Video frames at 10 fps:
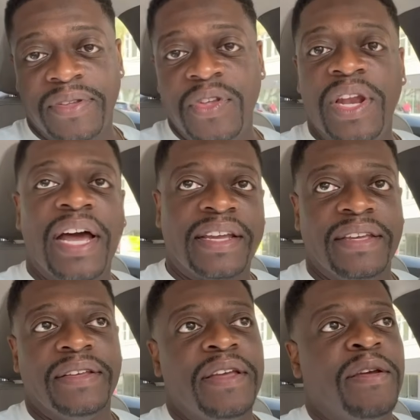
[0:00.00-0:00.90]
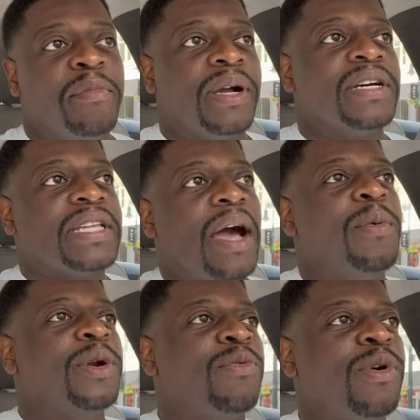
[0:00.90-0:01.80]
You lucky because I
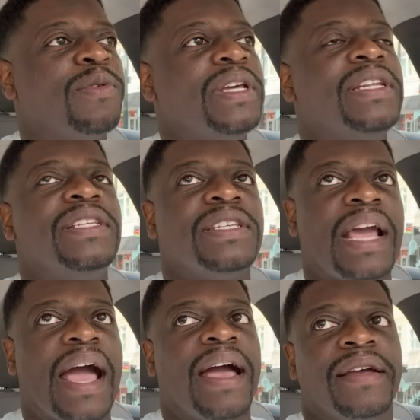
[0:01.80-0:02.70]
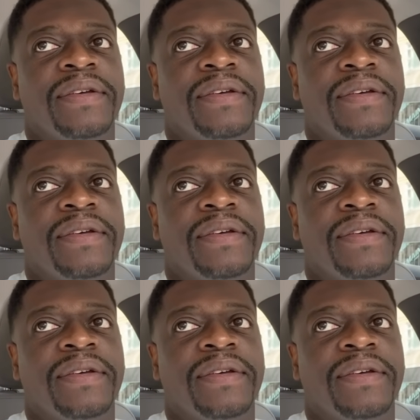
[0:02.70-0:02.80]
would have wrote in the sky,